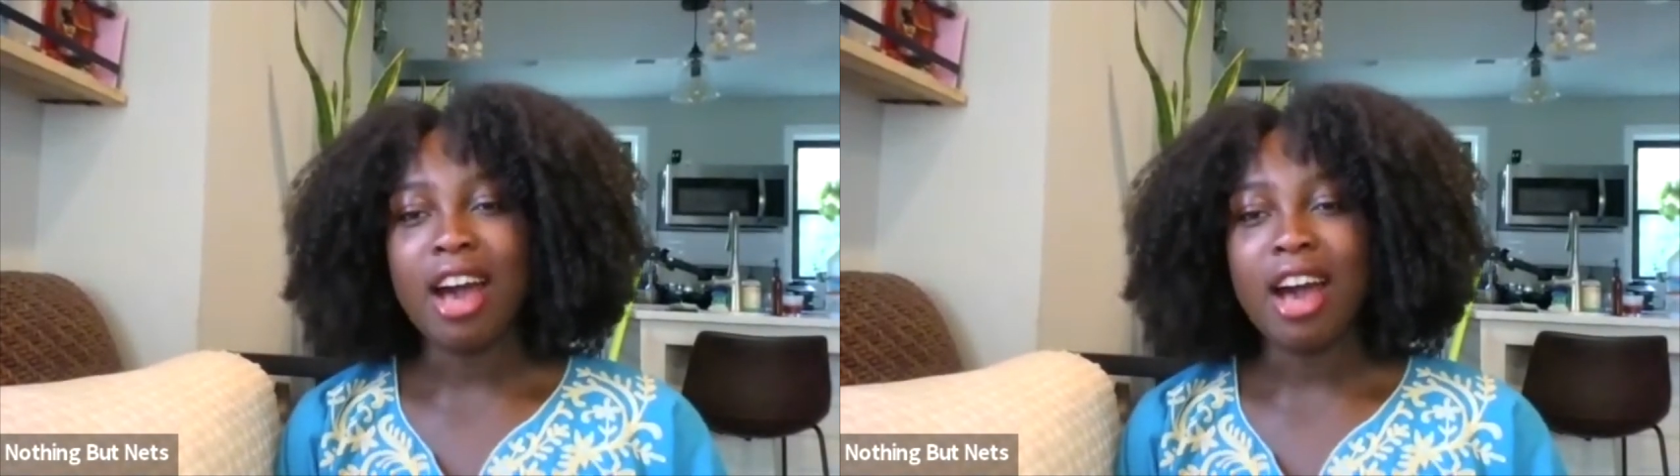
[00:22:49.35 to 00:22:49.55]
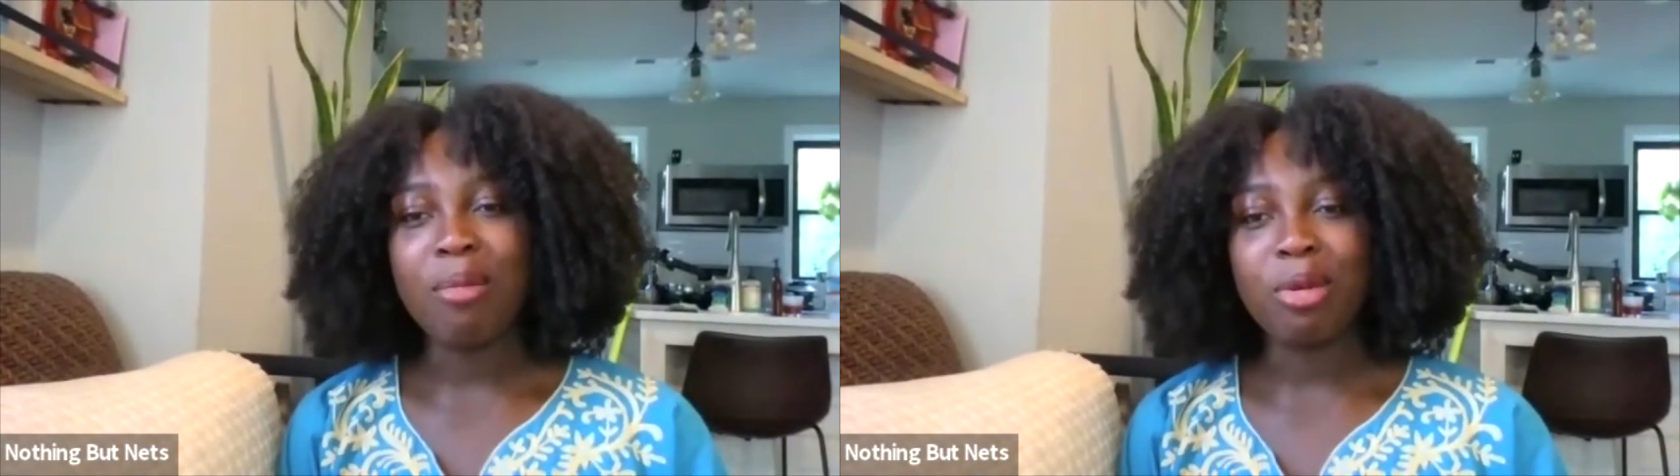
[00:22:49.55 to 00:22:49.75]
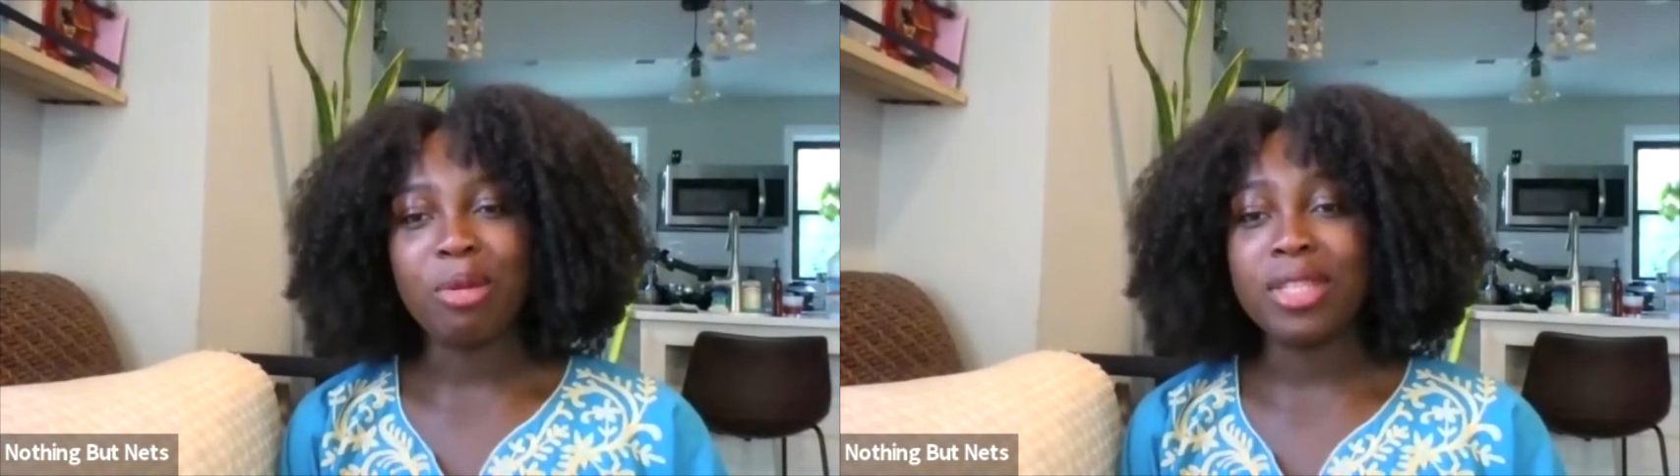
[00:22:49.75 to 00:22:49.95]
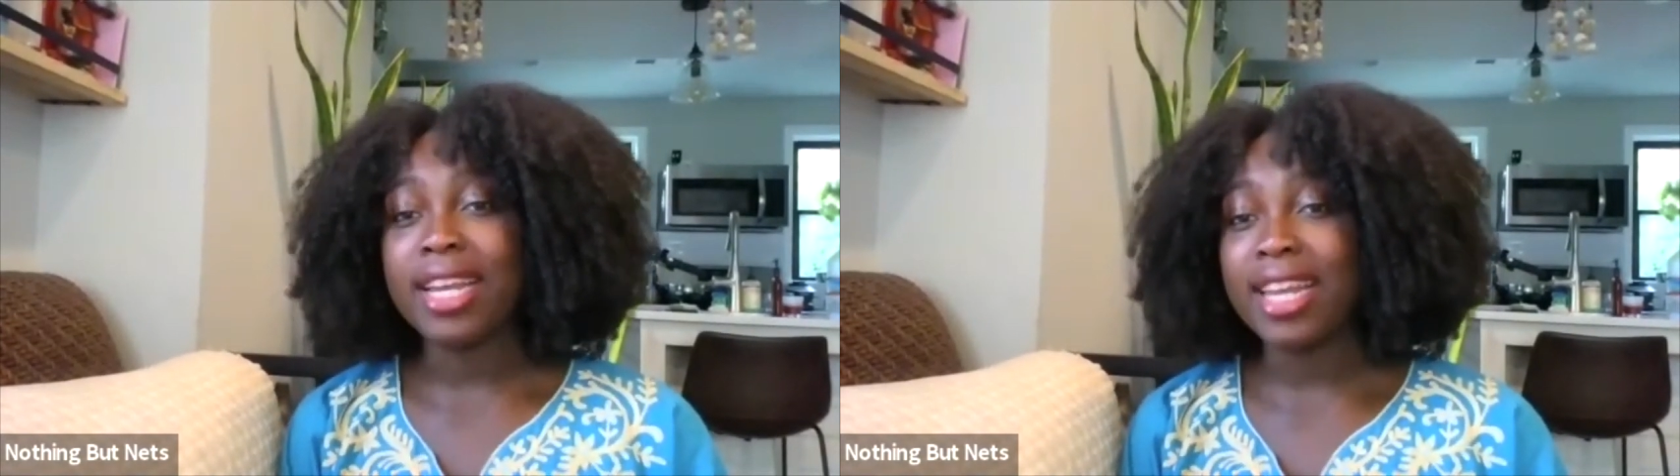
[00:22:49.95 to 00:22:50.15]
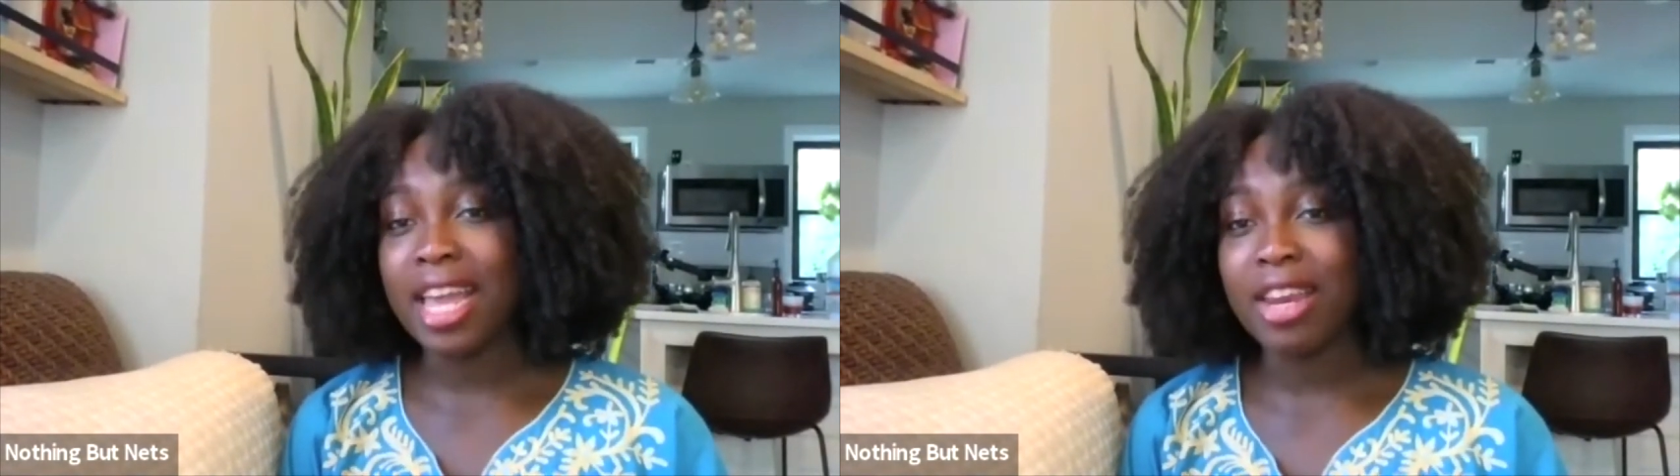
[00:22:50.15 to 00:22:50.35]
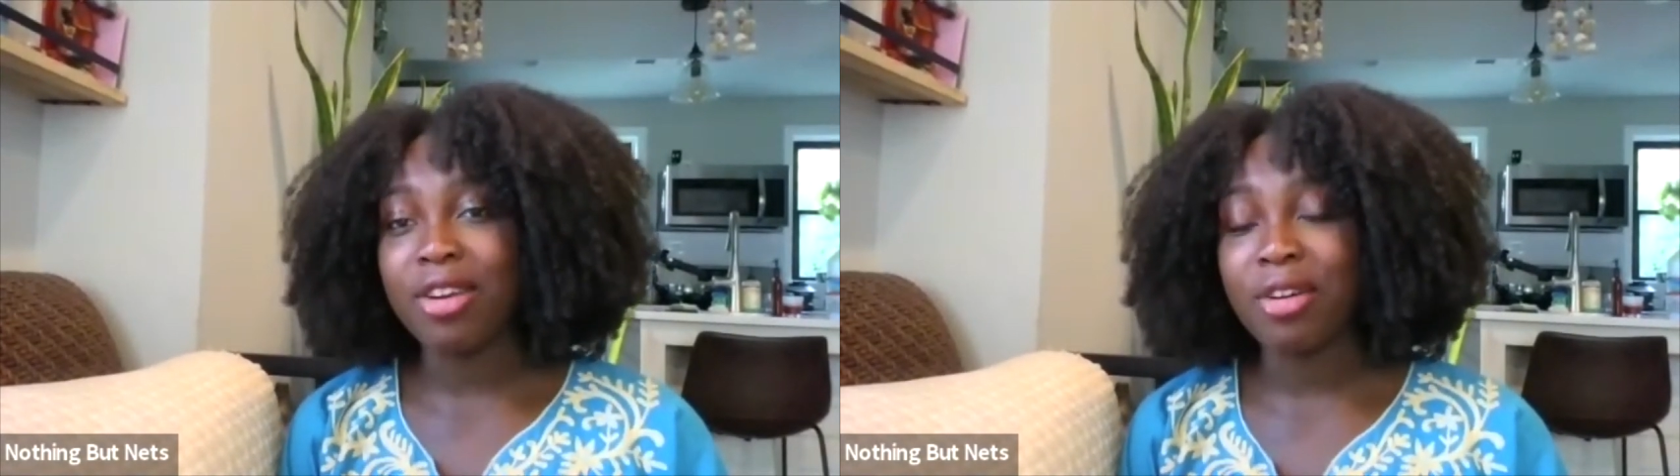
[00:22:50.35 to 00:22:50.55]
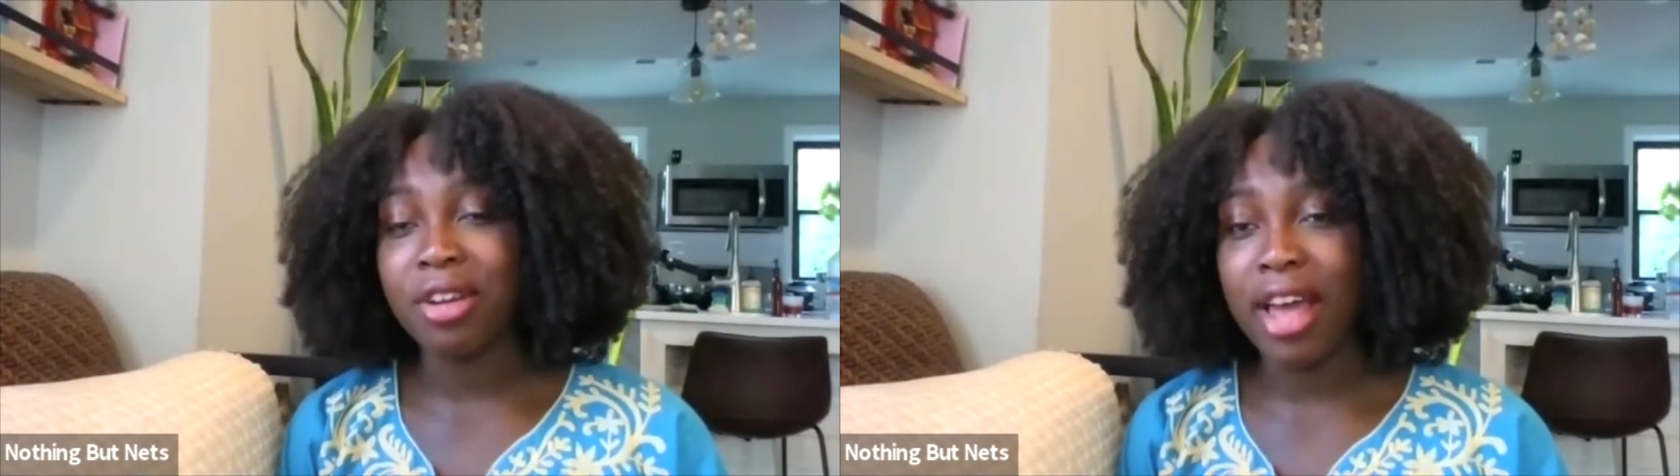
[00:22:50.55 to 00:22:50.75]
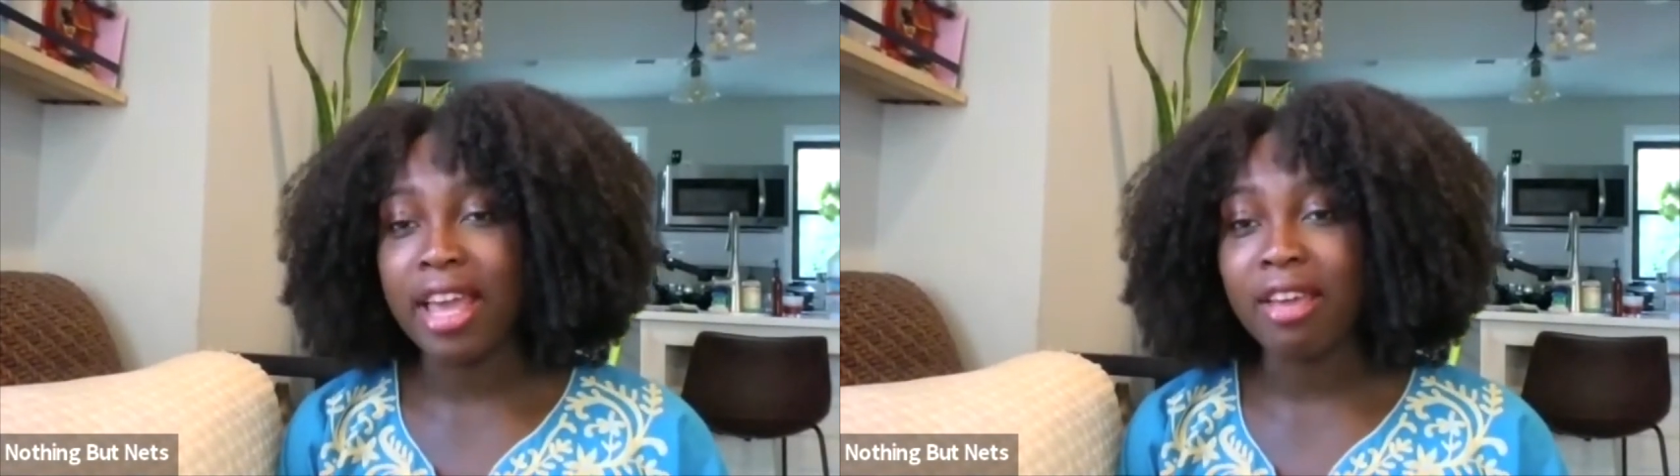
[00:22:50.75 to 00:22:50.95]
who's dedicated her
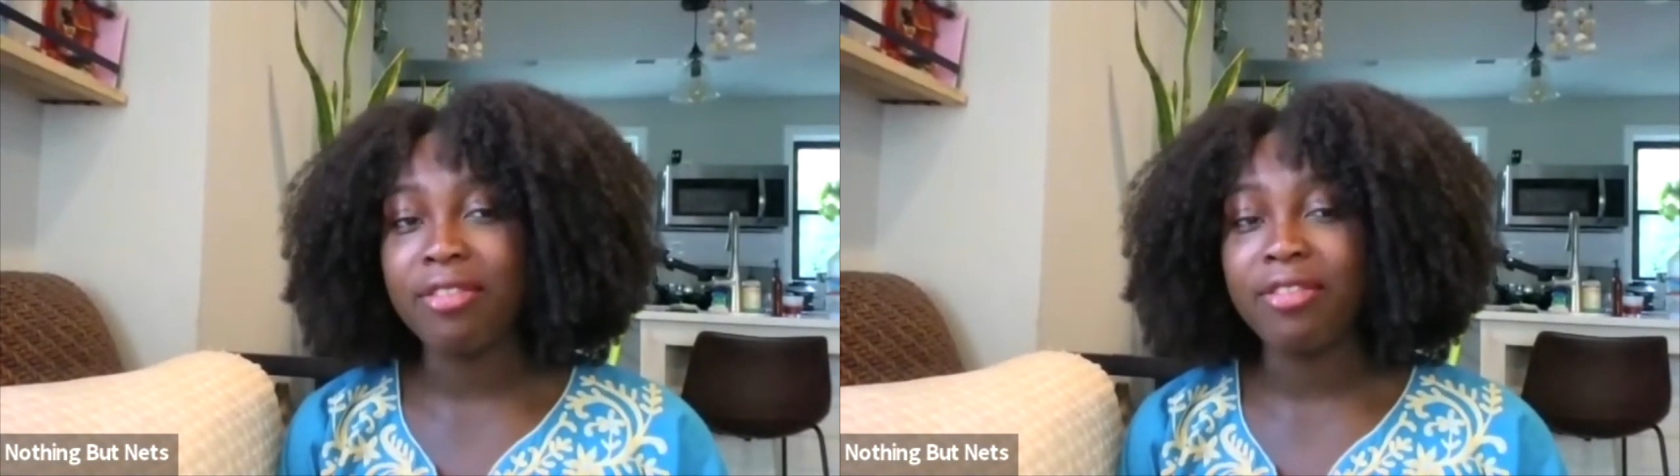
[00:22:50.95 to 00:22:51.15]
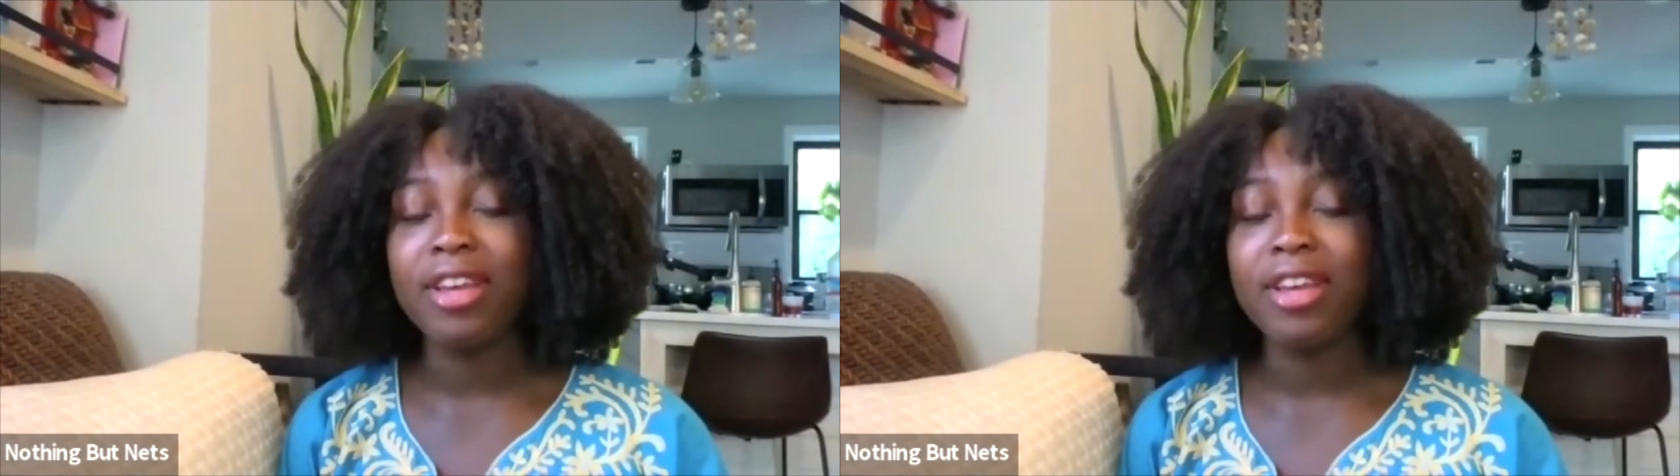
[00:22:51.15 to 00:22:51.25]
life